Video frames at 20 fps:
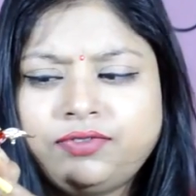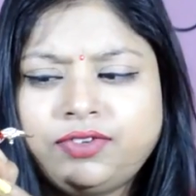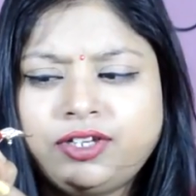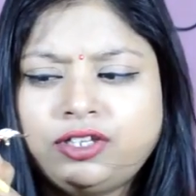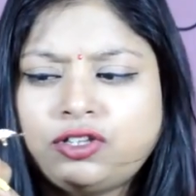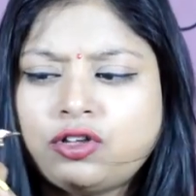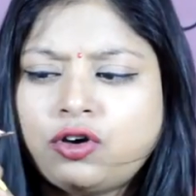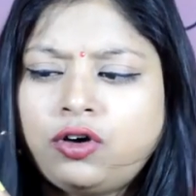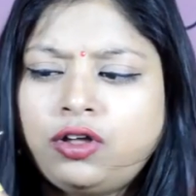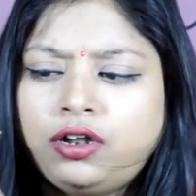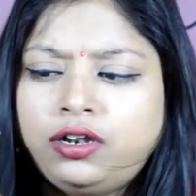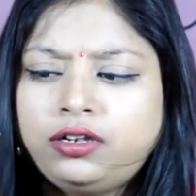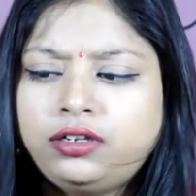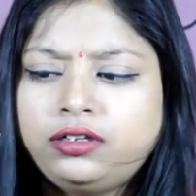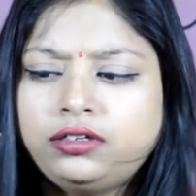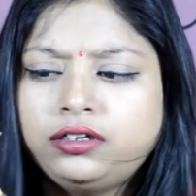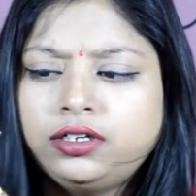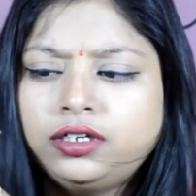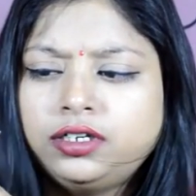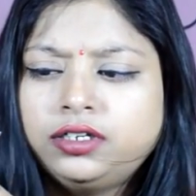with
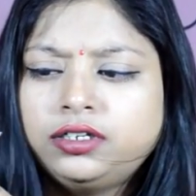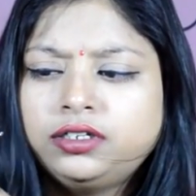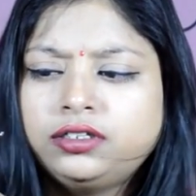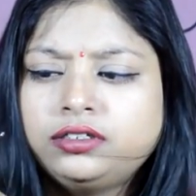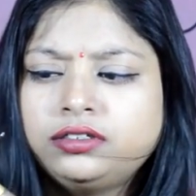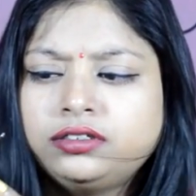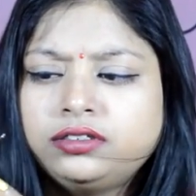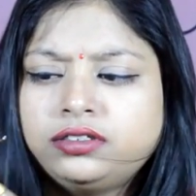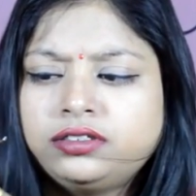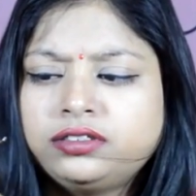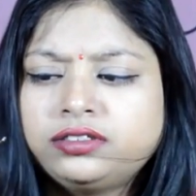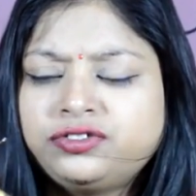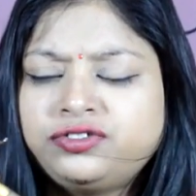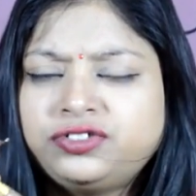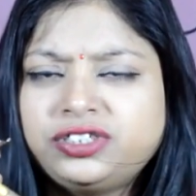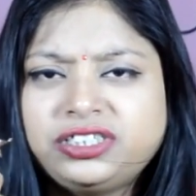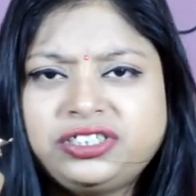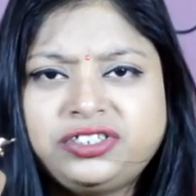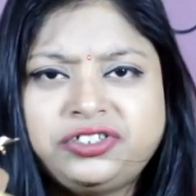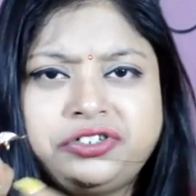all
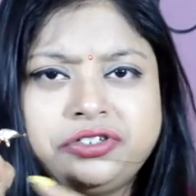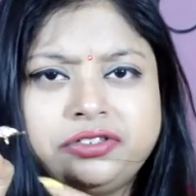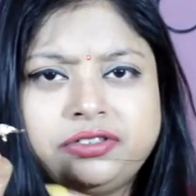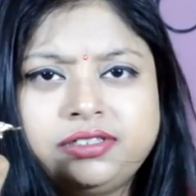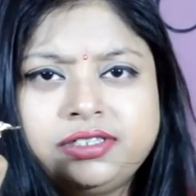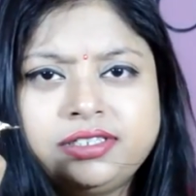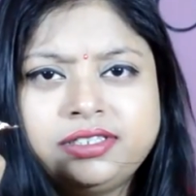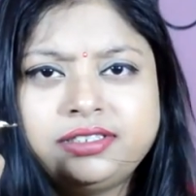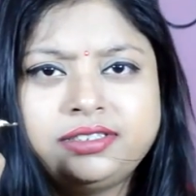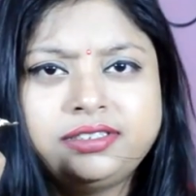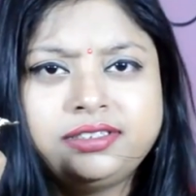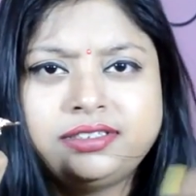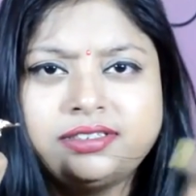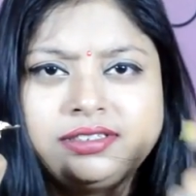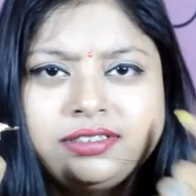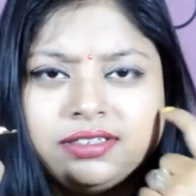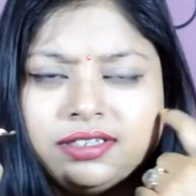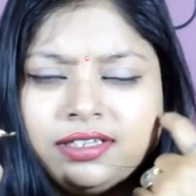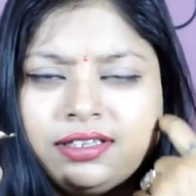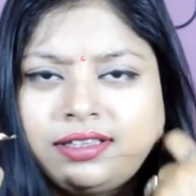
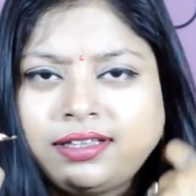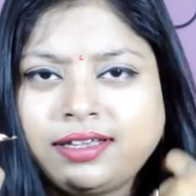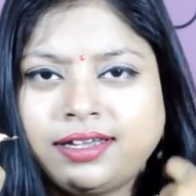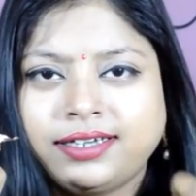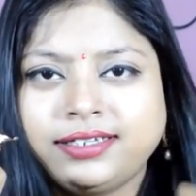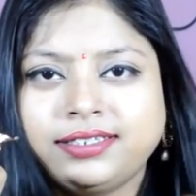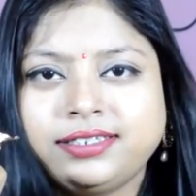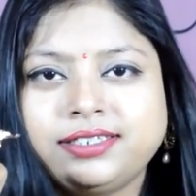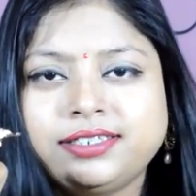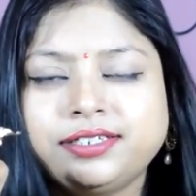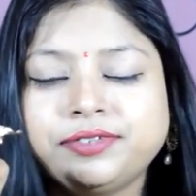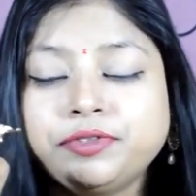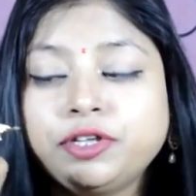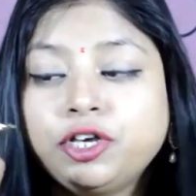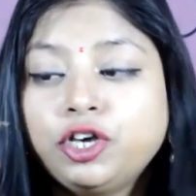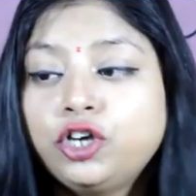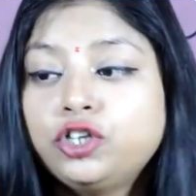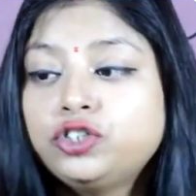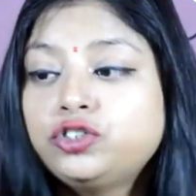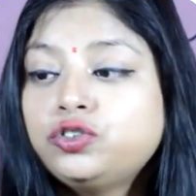crystals in it.
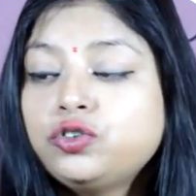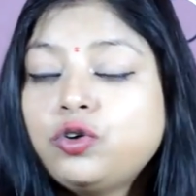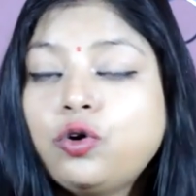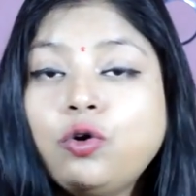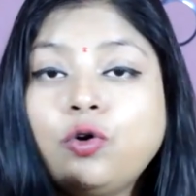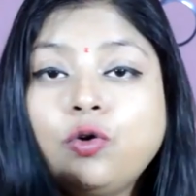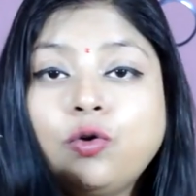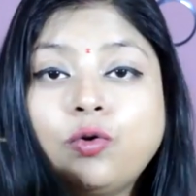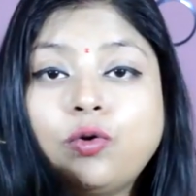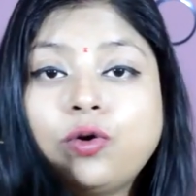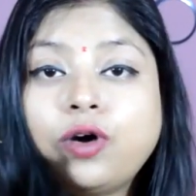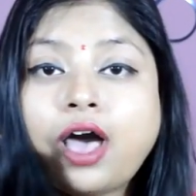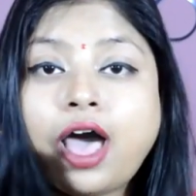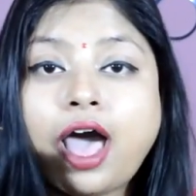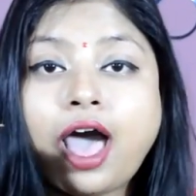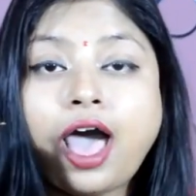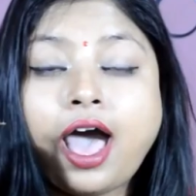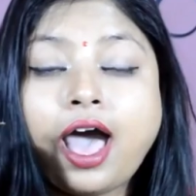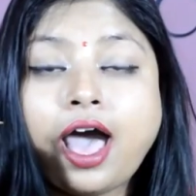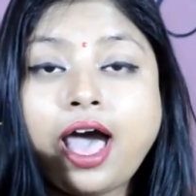So
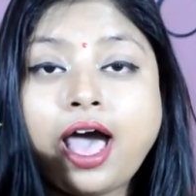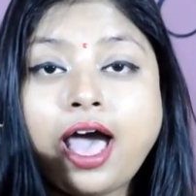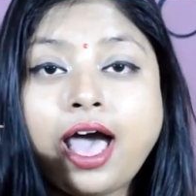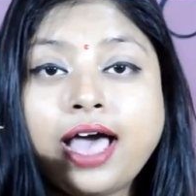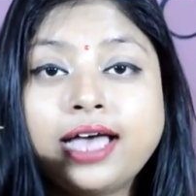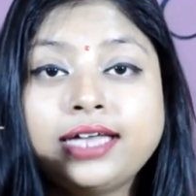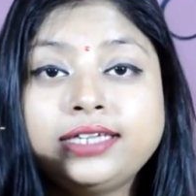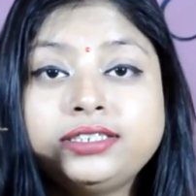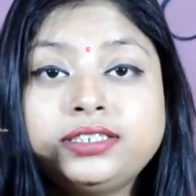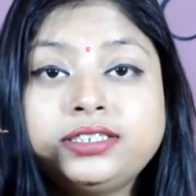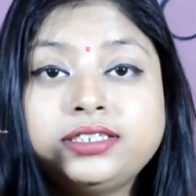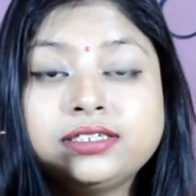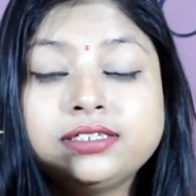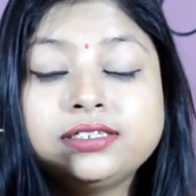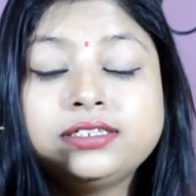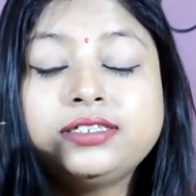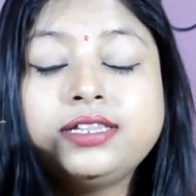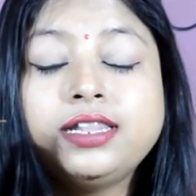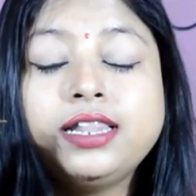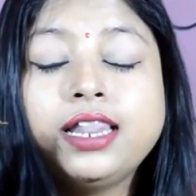I
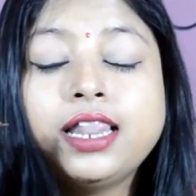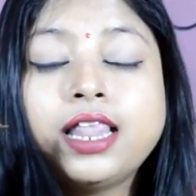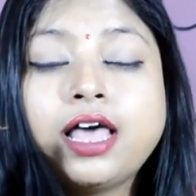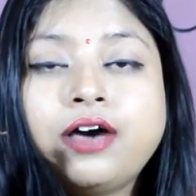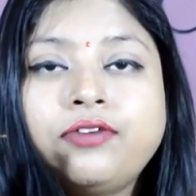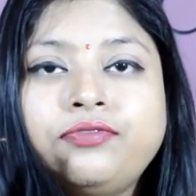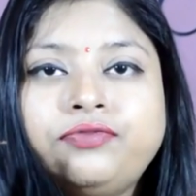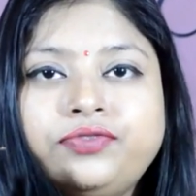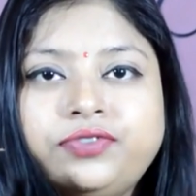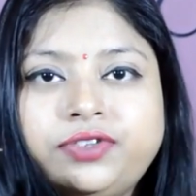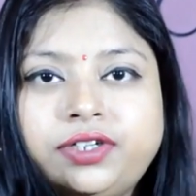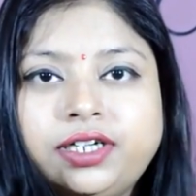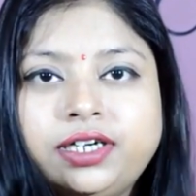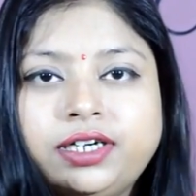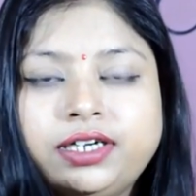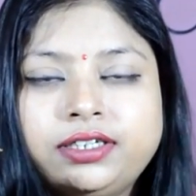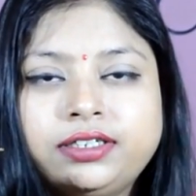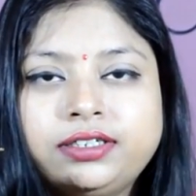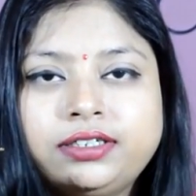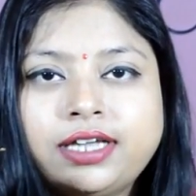just loved
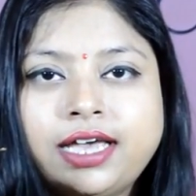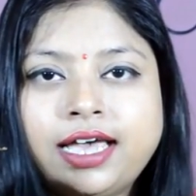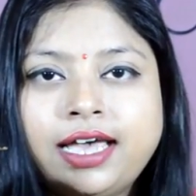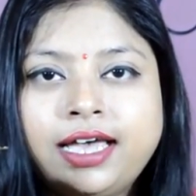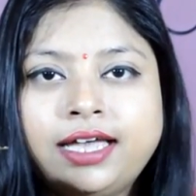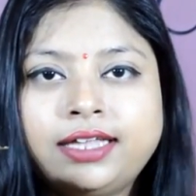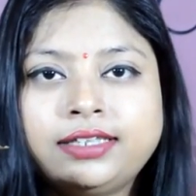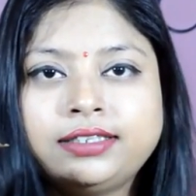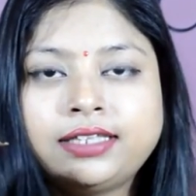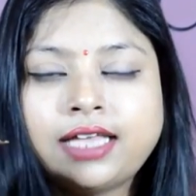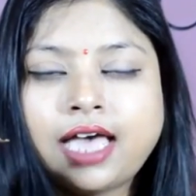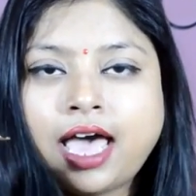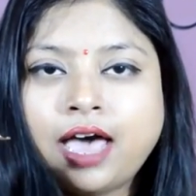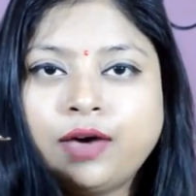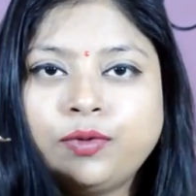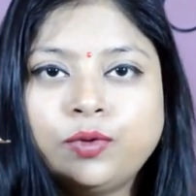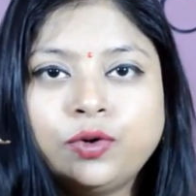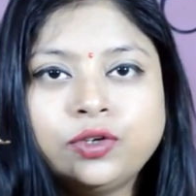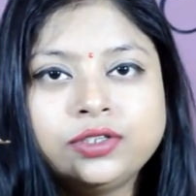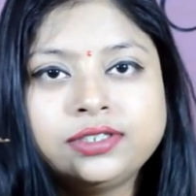it. And
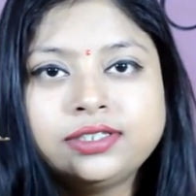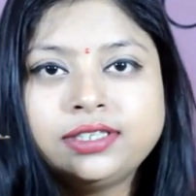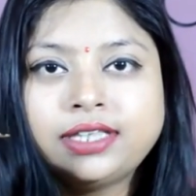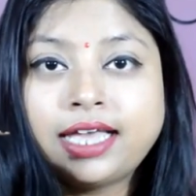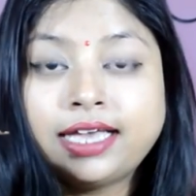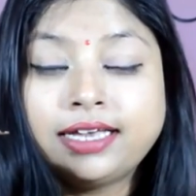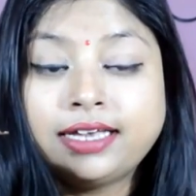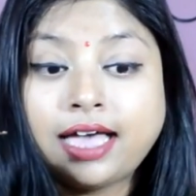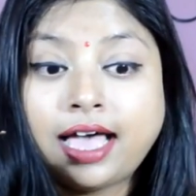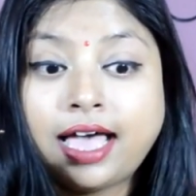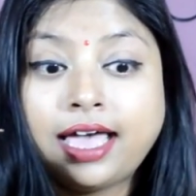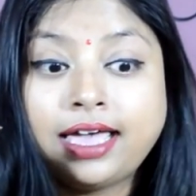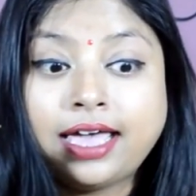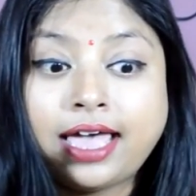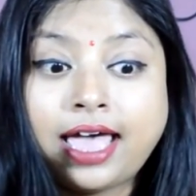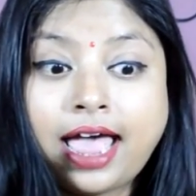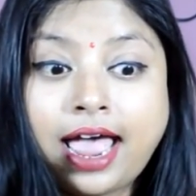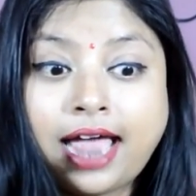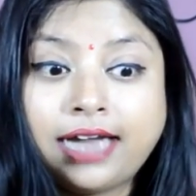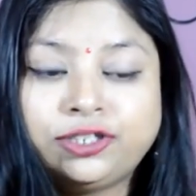I was like, I
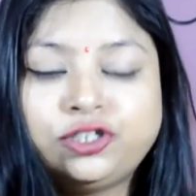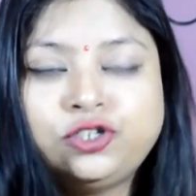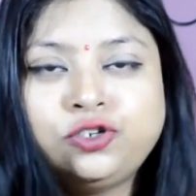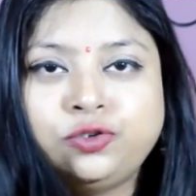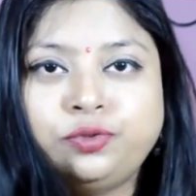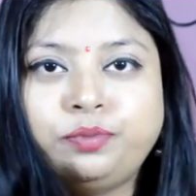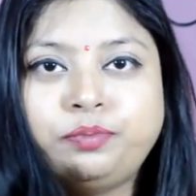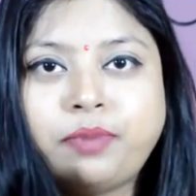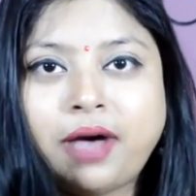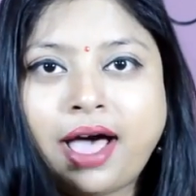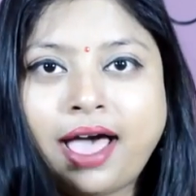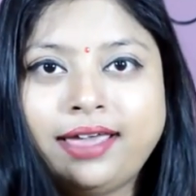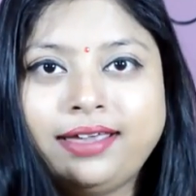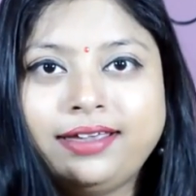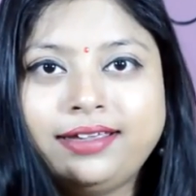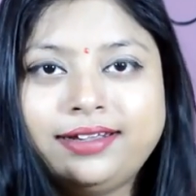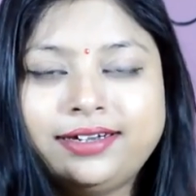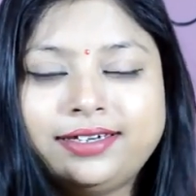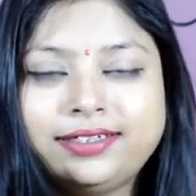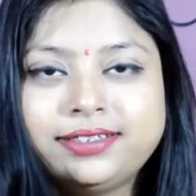had to buy
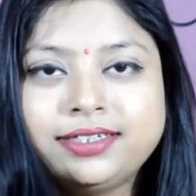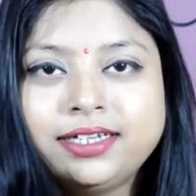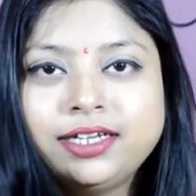it.